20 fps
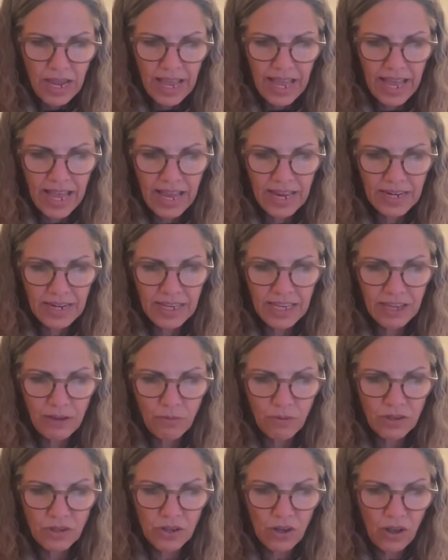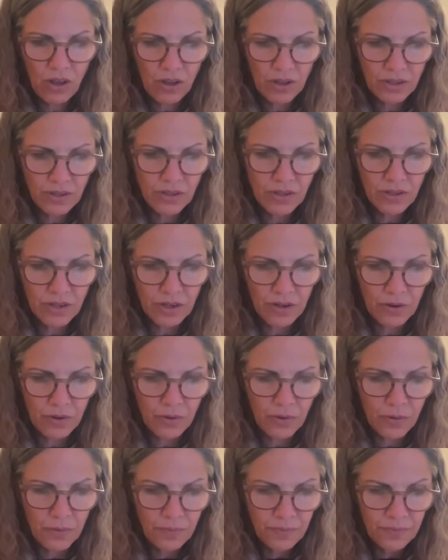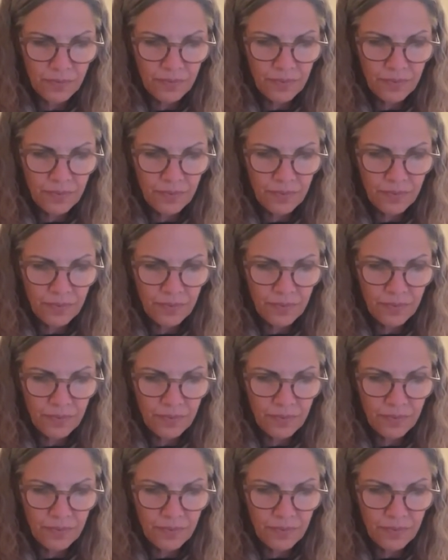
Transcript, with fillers: And he was also,